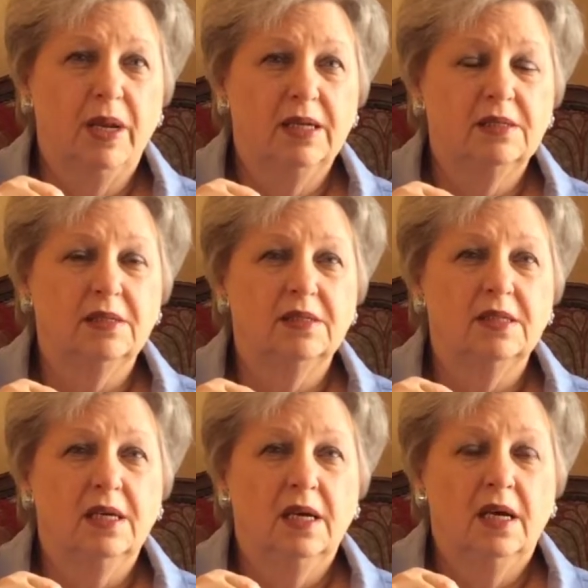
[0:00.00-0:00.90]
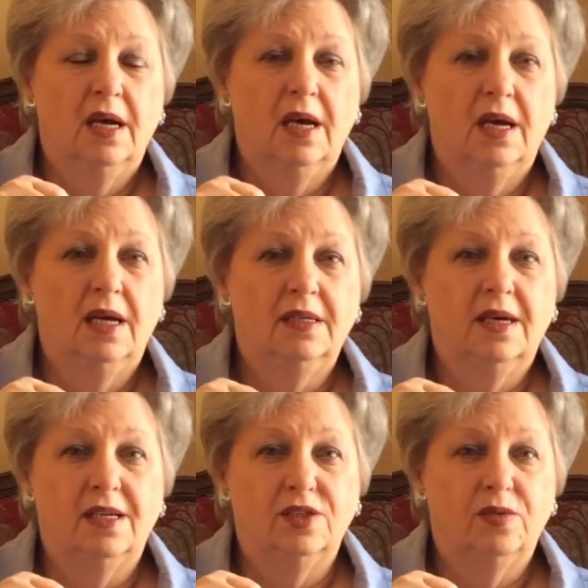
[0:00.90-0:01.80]
plexus. And
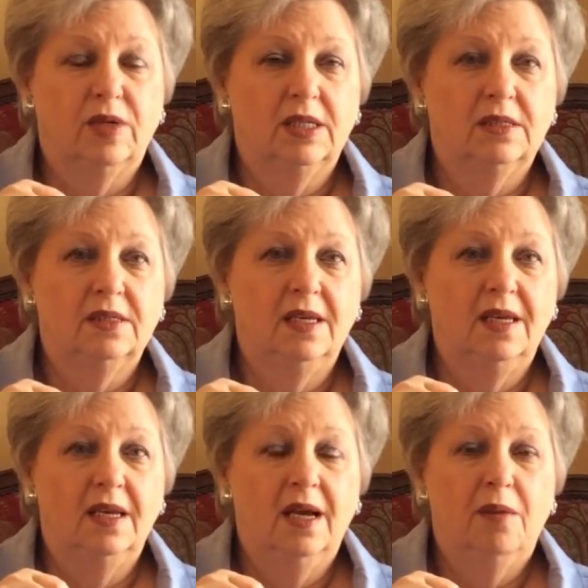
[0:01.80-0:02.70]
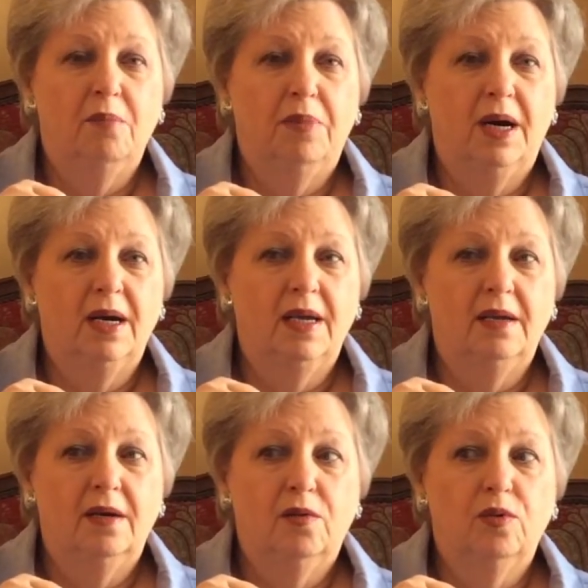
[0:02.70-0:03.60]
as you can see, by
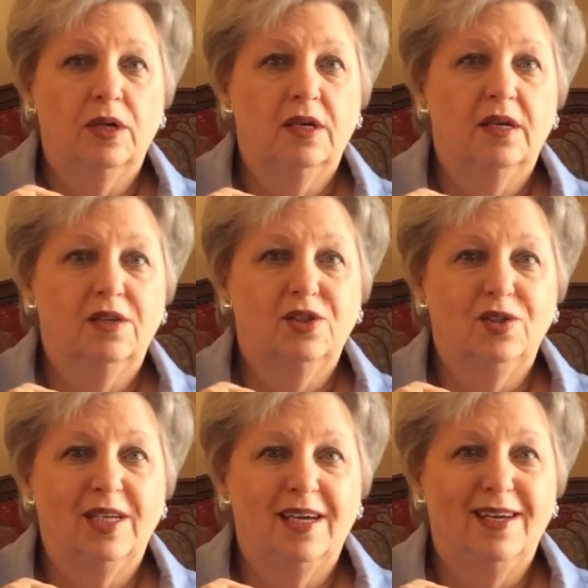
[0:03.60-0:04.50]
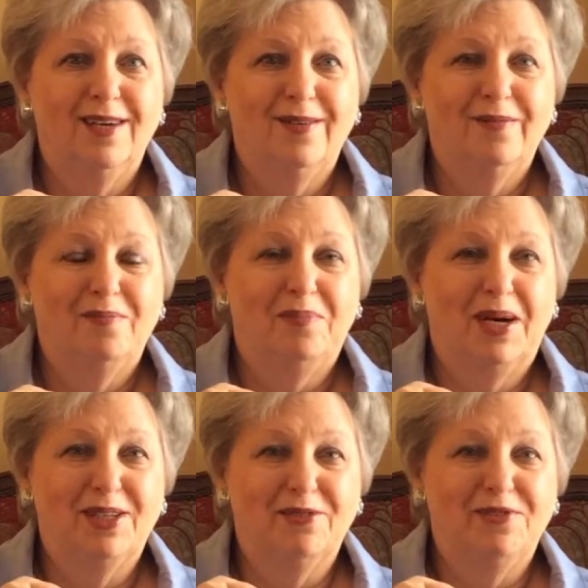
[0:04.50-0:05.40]
working today,
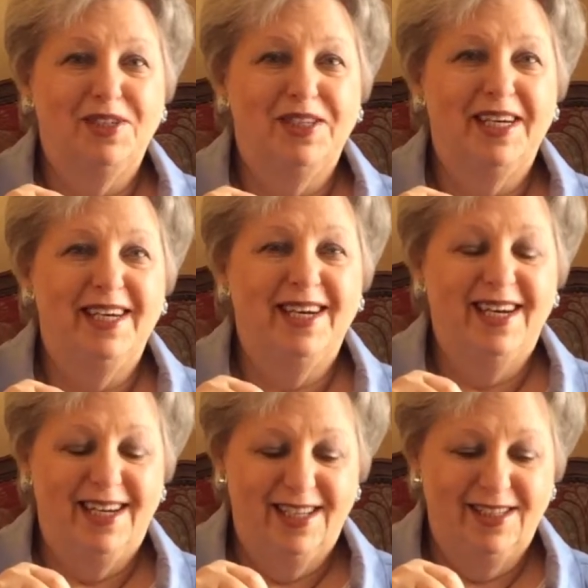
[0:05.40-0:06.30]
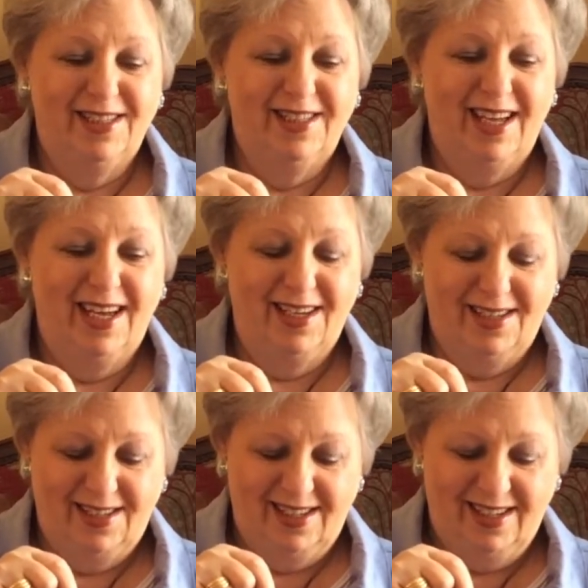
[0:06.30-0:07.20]
part of the day,
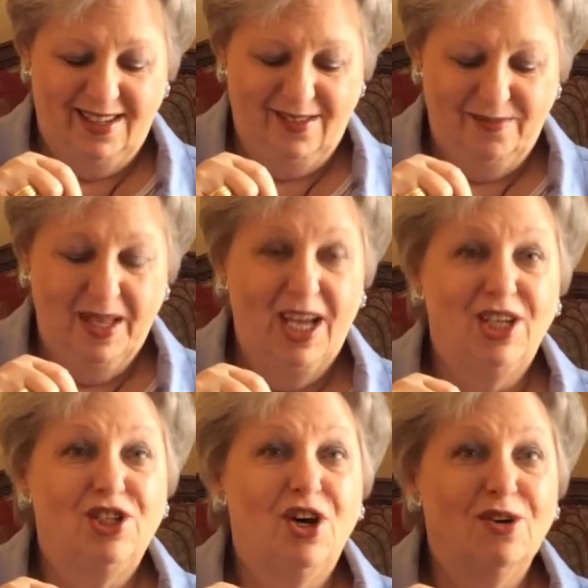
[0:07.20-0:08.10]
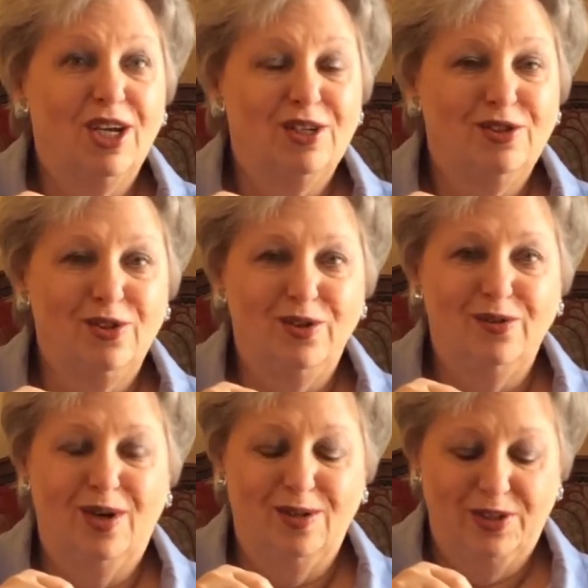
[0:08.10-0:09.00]
and talking to
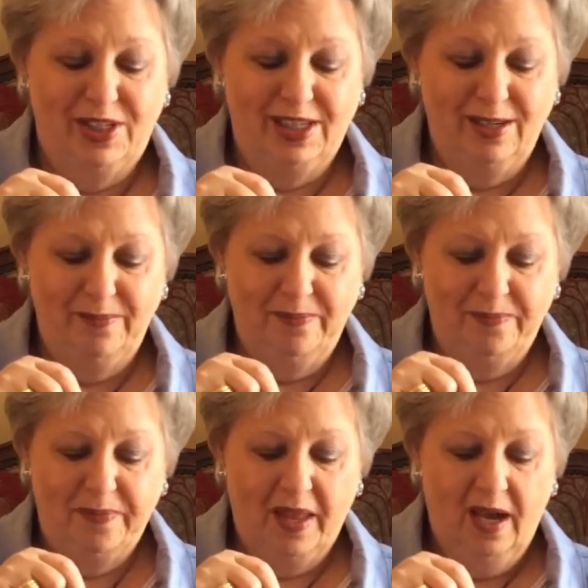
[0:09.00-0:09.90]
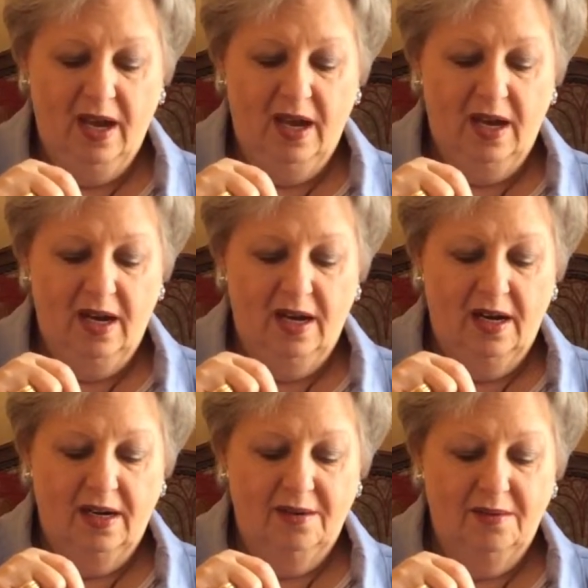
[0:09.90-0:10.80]
you all the time,
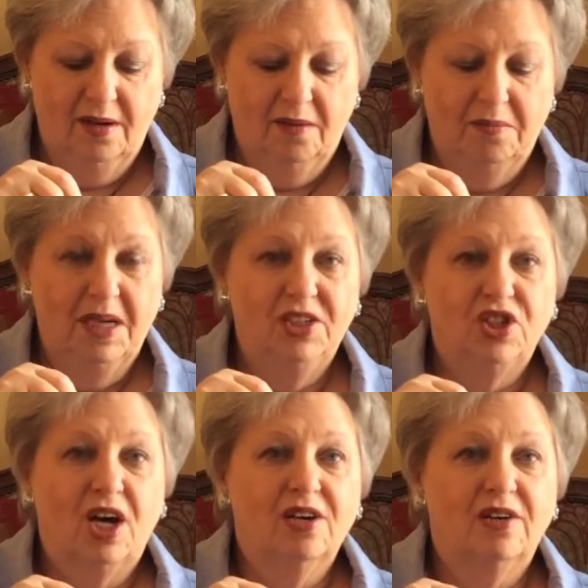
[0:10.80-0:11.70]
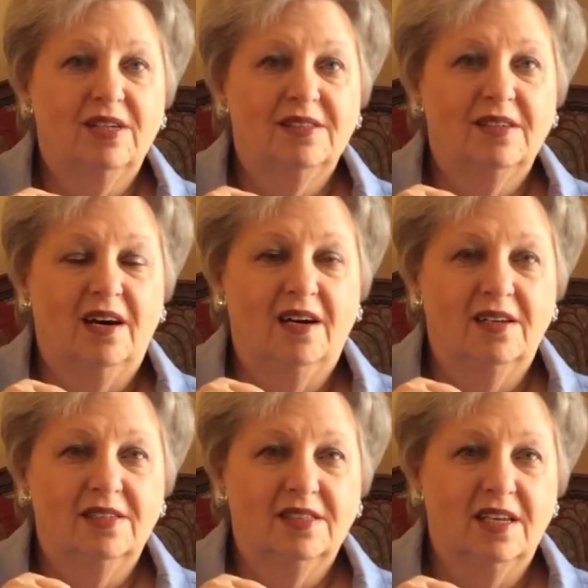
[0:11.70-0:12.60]
my chakras
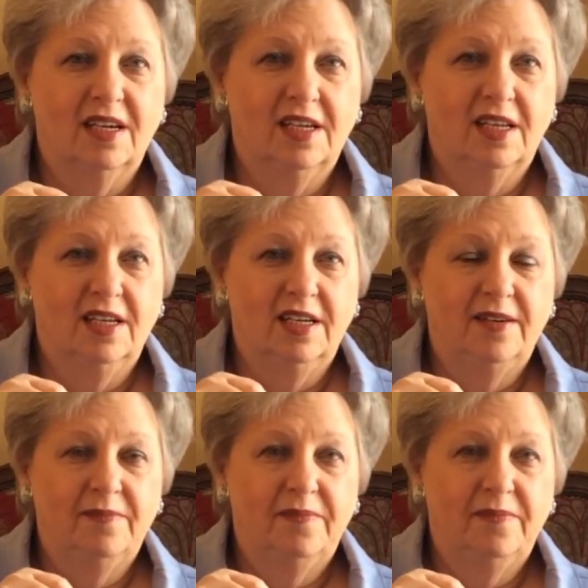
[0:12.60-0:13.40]
are slightly